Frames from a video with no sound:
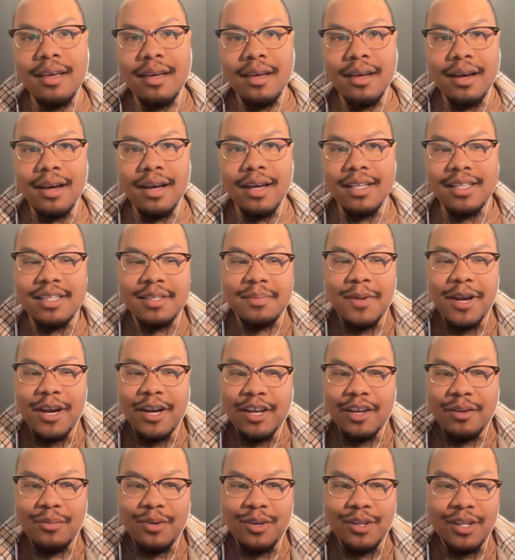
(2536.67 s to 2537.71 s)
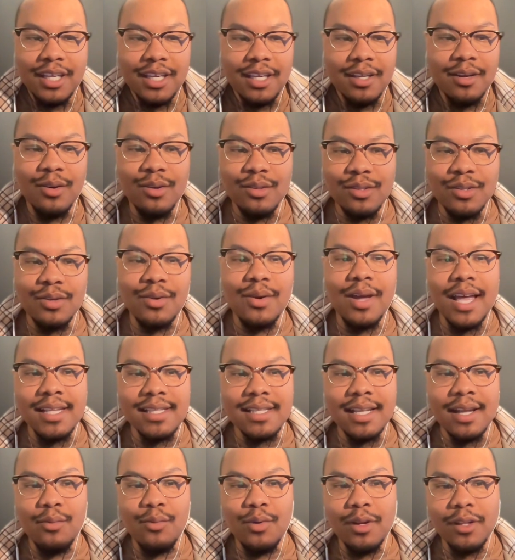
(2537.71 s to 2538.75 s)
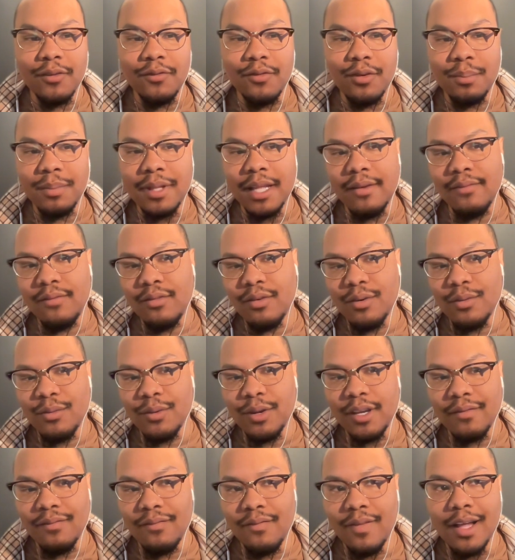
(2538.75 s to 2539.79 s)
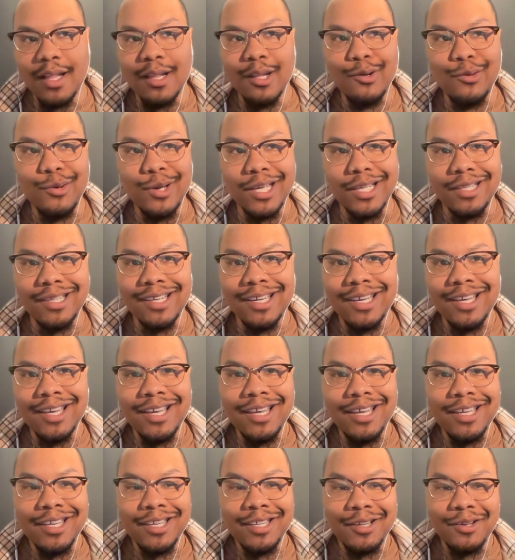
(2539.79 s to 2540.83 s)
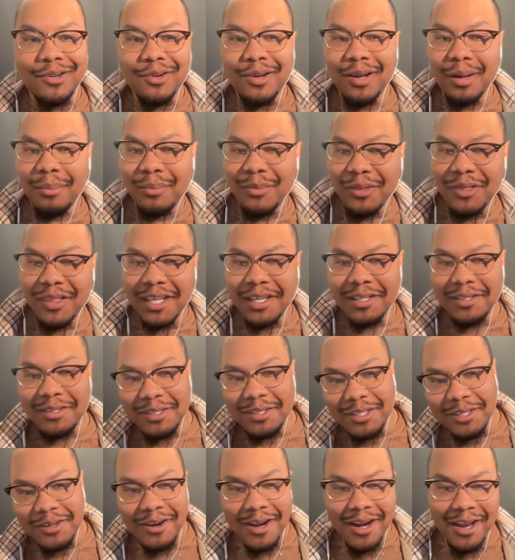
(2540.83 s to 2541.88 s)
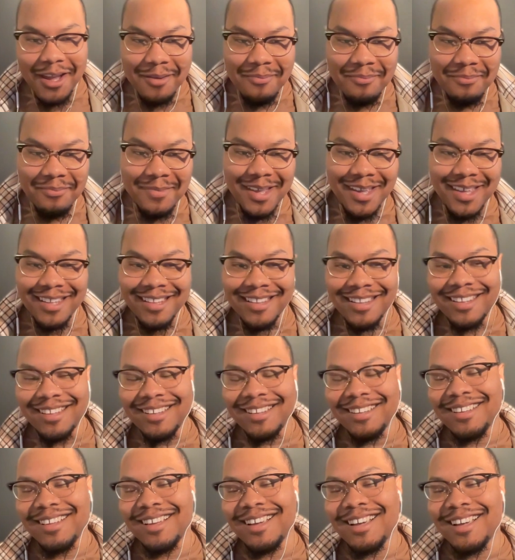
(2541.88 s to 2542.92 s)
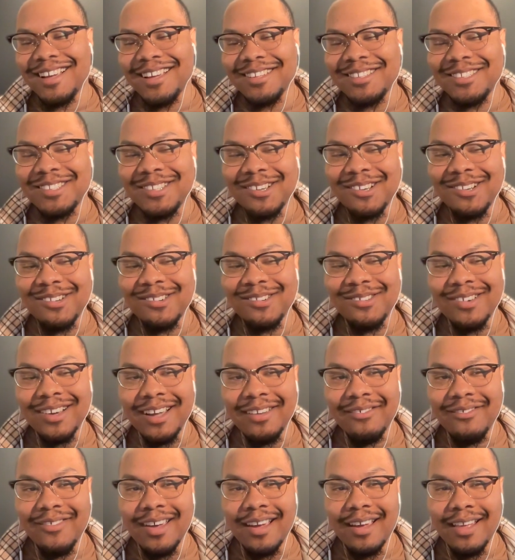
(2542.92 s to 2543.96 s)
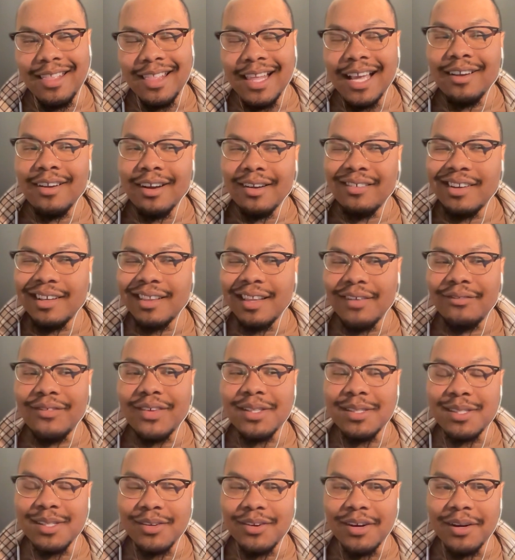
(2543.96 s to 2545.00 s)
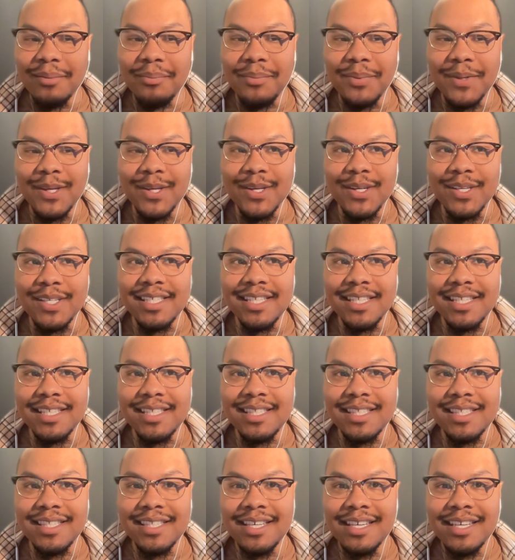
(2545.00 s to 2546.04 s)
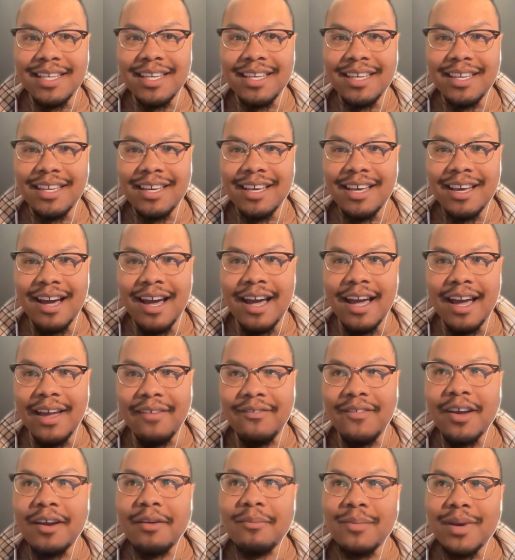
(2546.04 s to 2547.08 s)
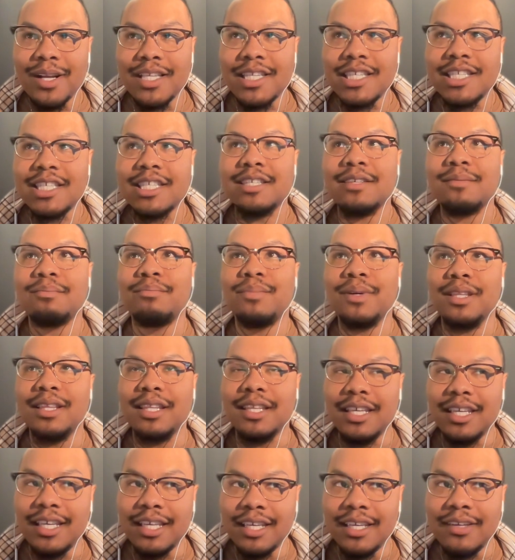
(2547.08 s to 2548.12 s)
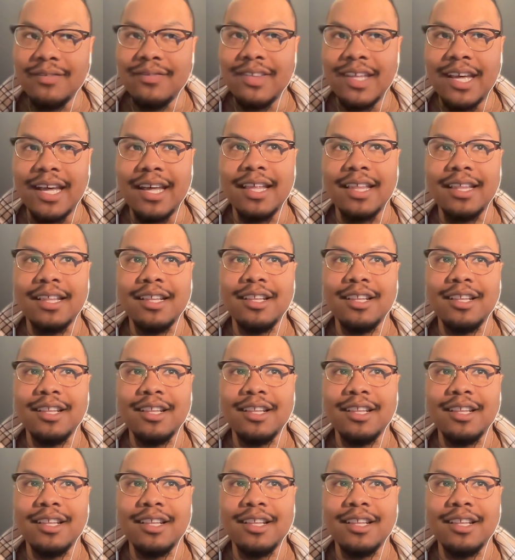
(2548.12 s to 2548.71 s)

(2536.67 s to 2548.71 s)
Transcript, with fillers: Inspiring Community also has that wonderful platform where you can follow. And, I'm on the Instagram. And I really love Instagram because I very much believe that